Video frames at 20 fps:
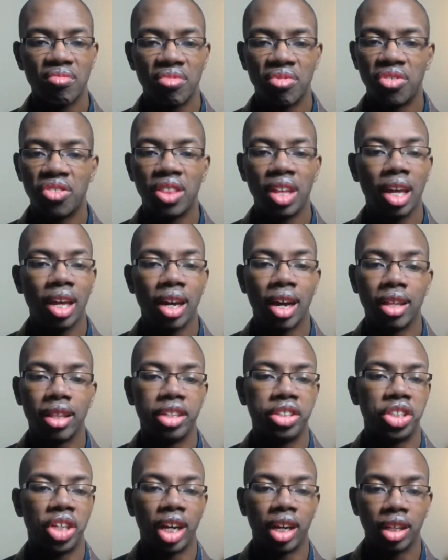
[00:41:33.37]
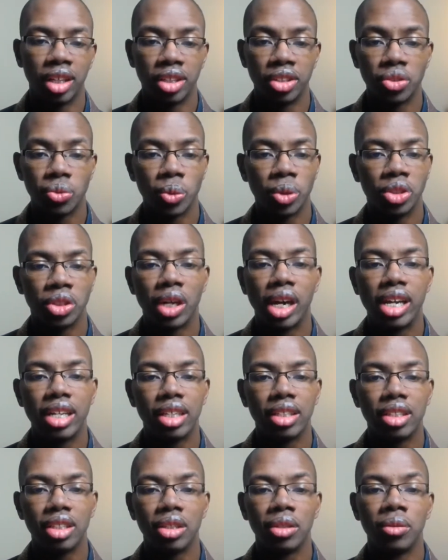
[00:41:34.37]
thing on the checklist we're trying to
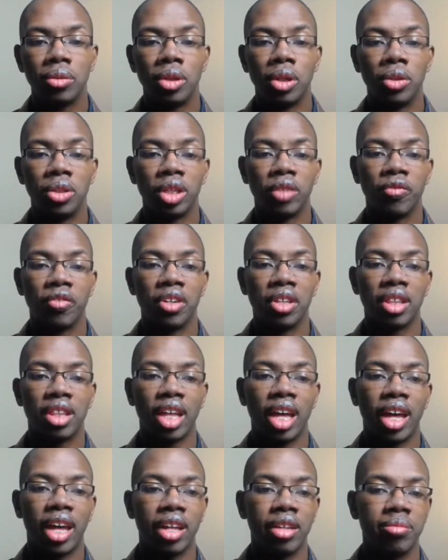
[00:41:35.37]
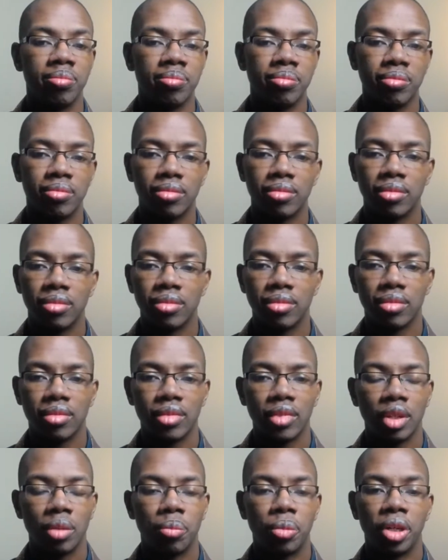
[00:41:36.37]
do, no different than
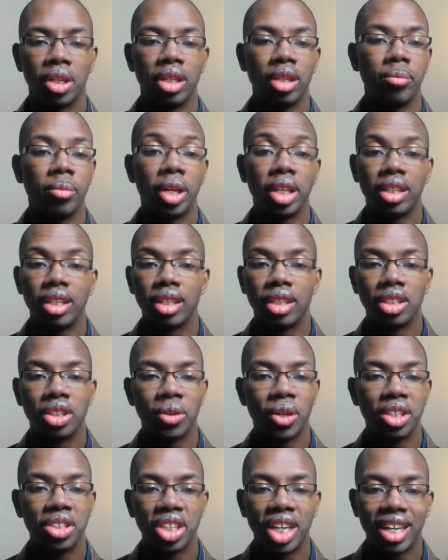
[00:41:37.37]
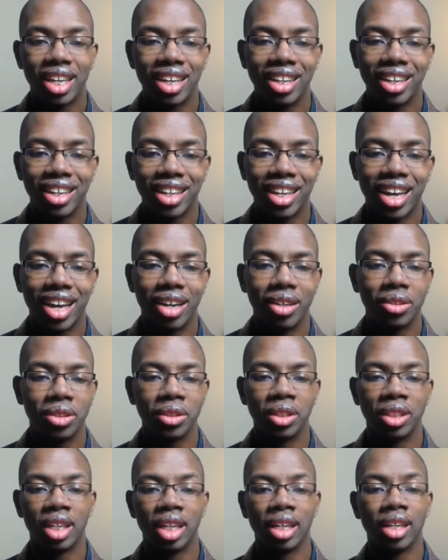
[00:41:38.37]
putting money into our checking account or
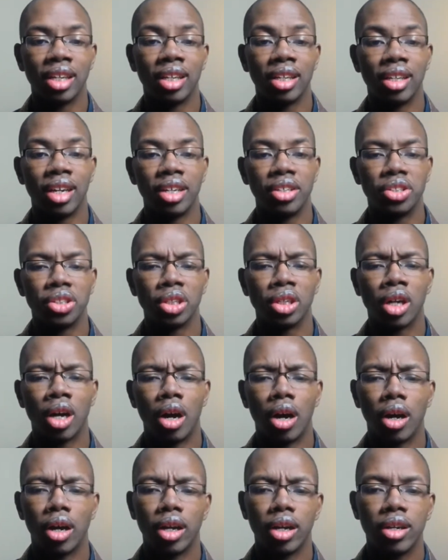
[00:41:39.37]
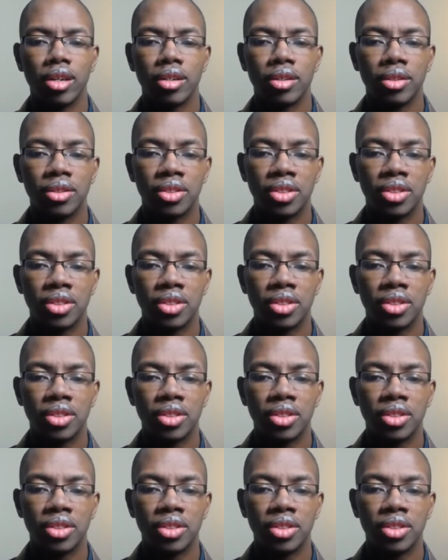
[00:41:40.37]
getting a nicer car.